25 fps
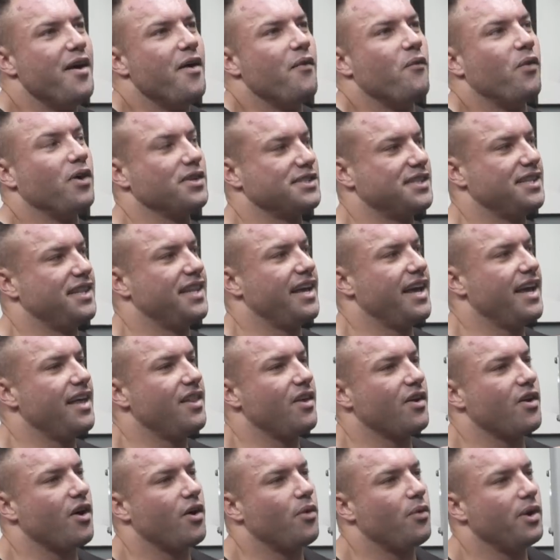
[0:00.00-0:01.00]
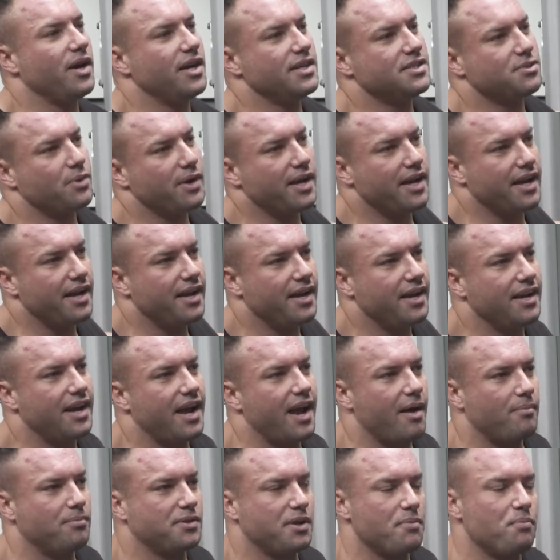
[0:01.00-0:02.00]
wasn't there. Like I always wear
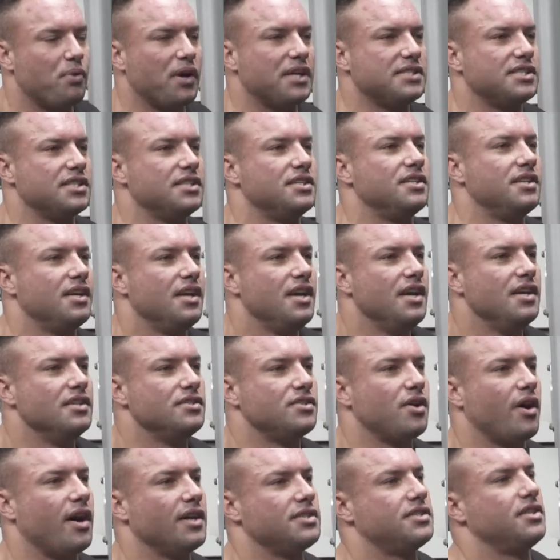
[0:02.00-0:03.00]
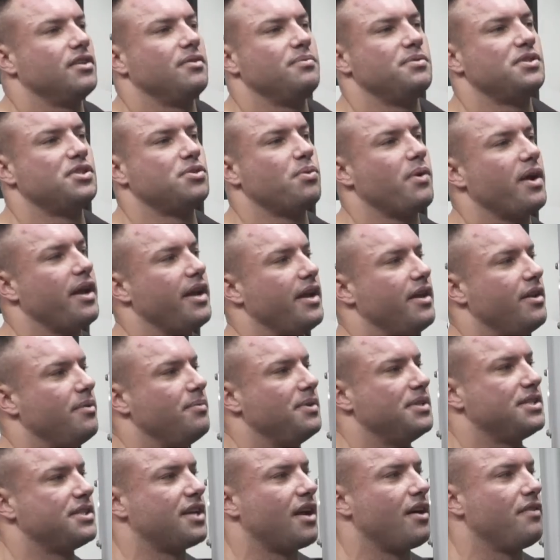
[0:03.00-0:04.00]
compression tights and I'm sweating in them
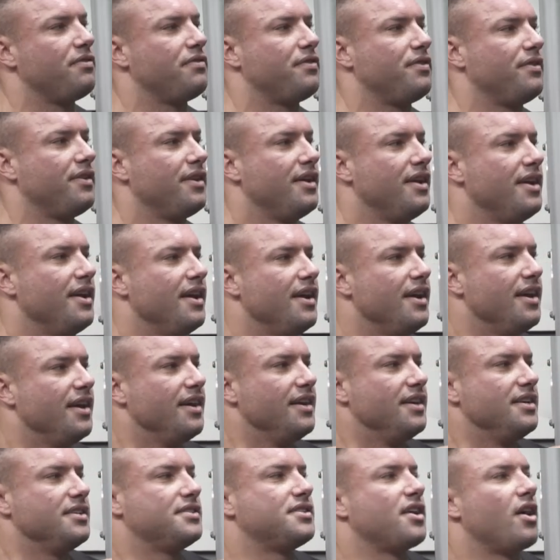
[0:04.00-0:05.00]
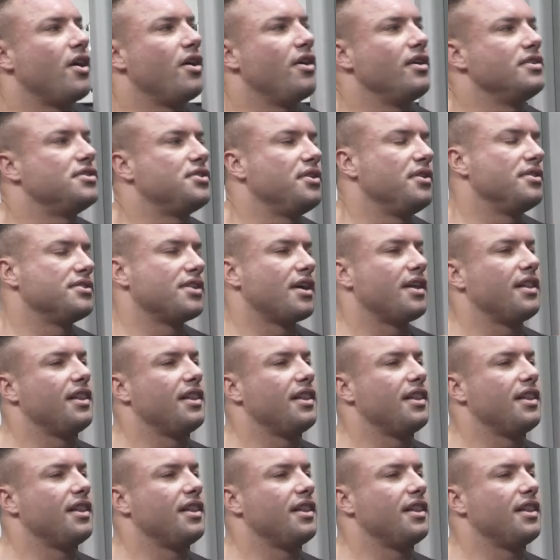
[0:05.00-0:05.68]
and stuff. So as soon as I